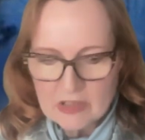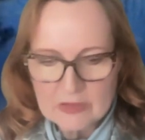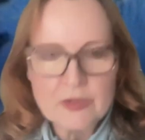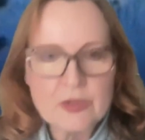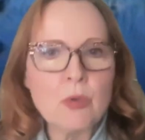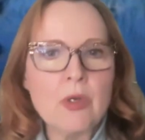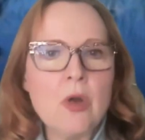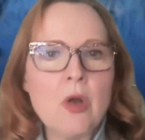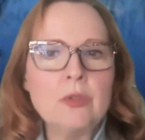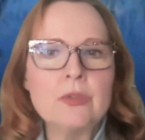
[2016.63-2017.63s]
Lissa Royal
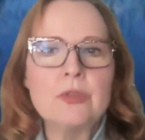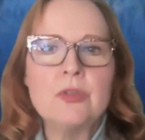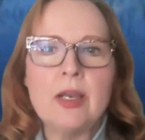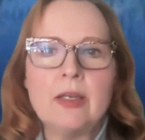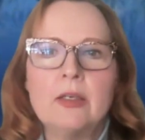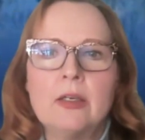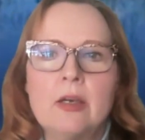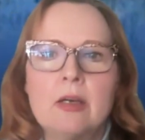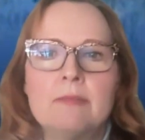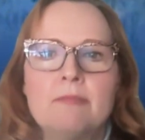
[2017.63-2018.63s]
Holt's deck,
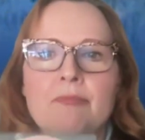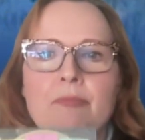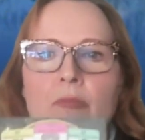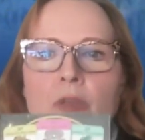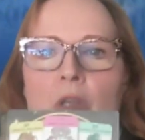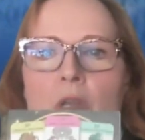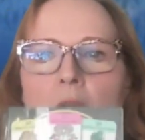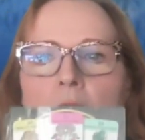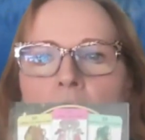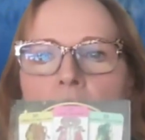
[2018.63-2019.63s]

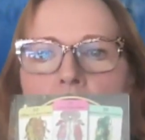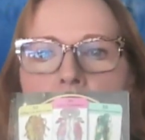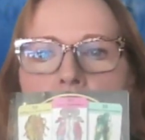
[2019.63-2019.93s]
the